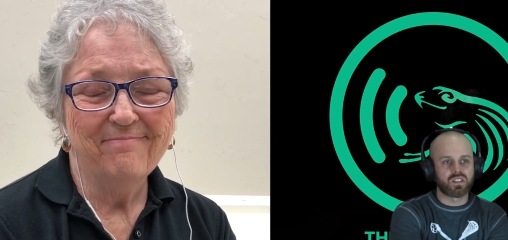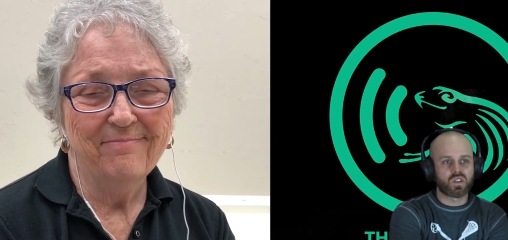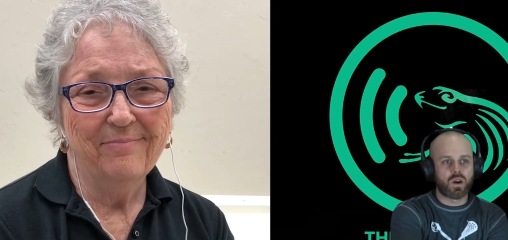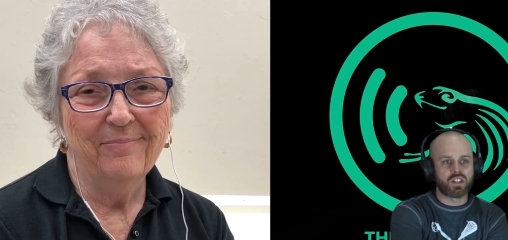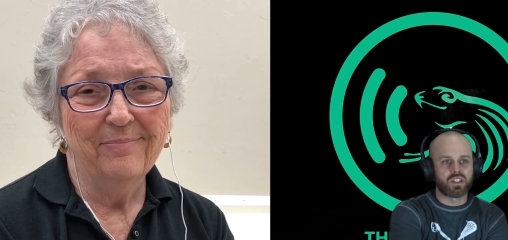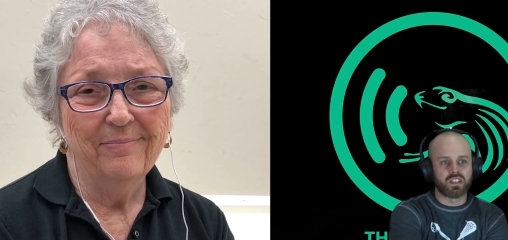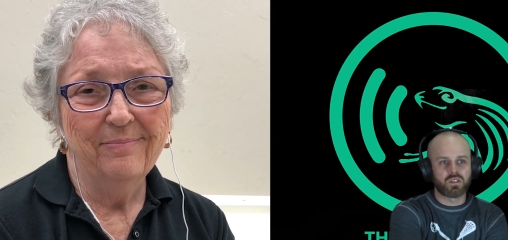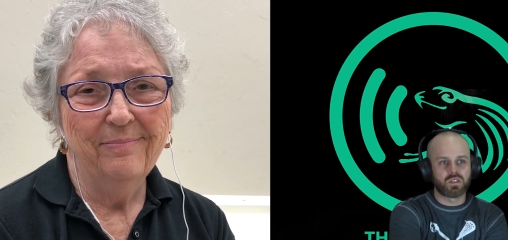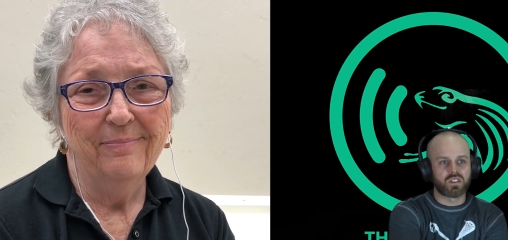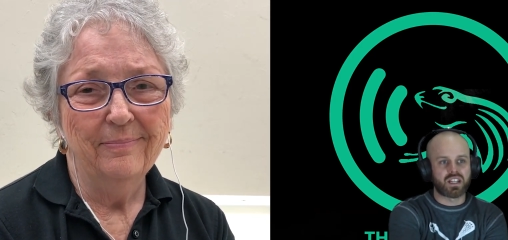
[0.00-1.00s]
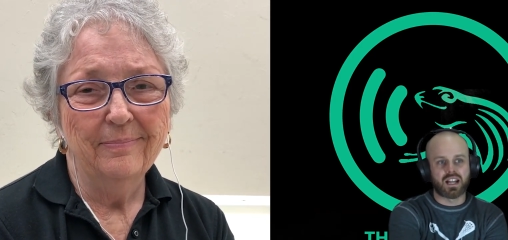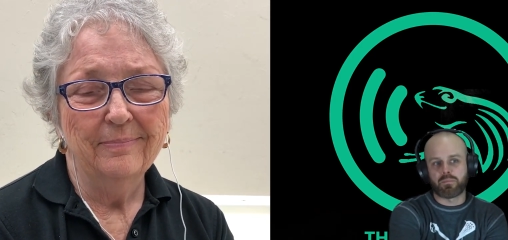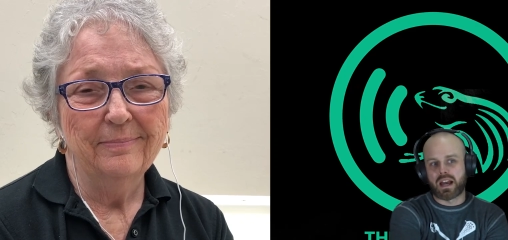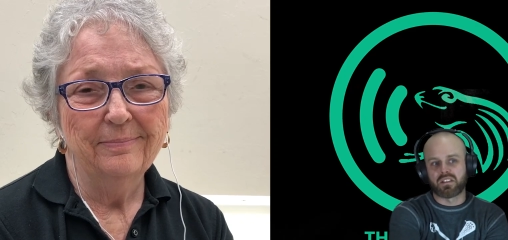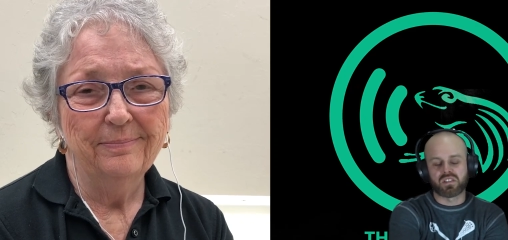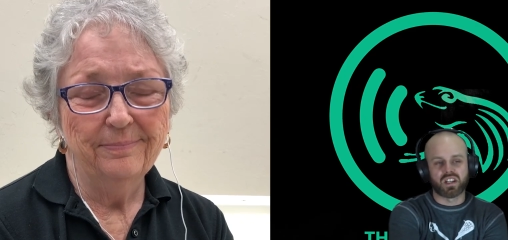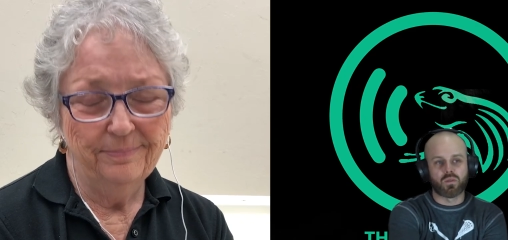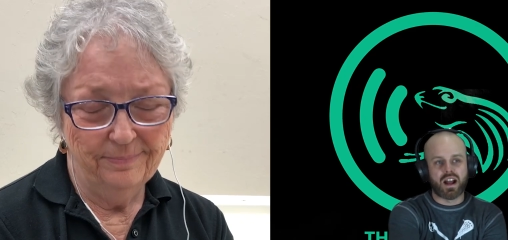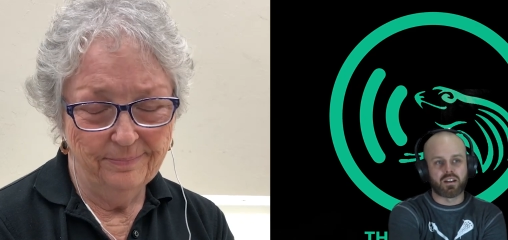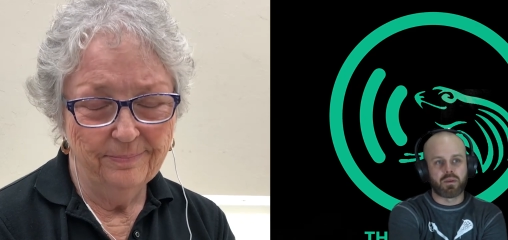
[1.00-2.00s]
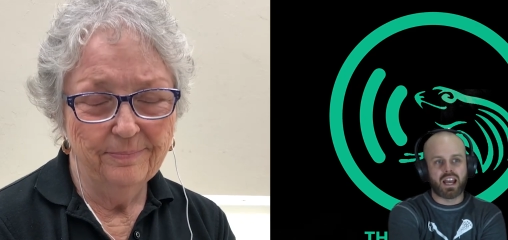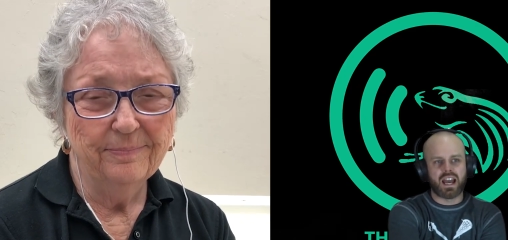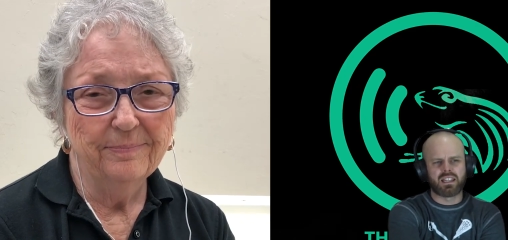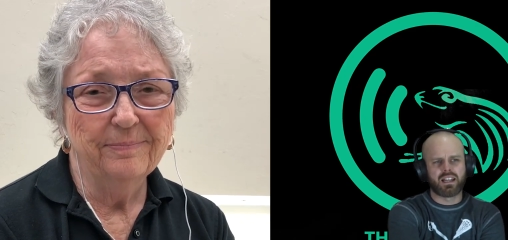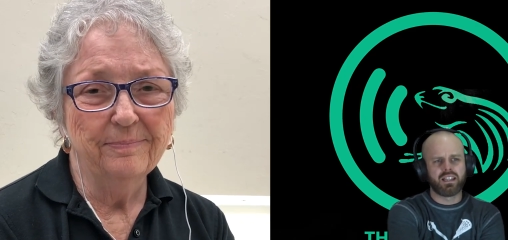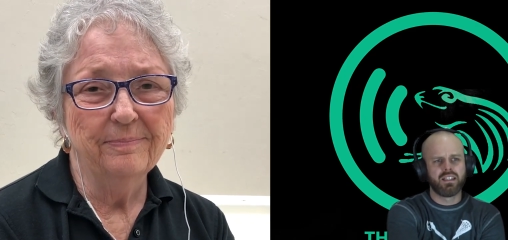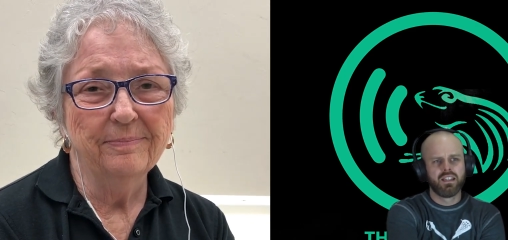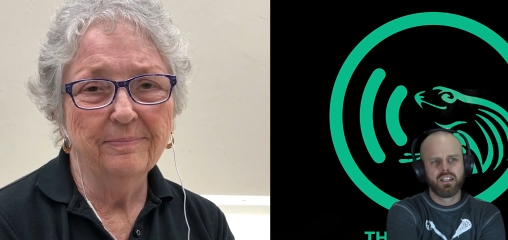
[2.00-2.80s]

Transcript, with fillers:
Speaker 1: this question. This was just kind of bouncing around in my head like,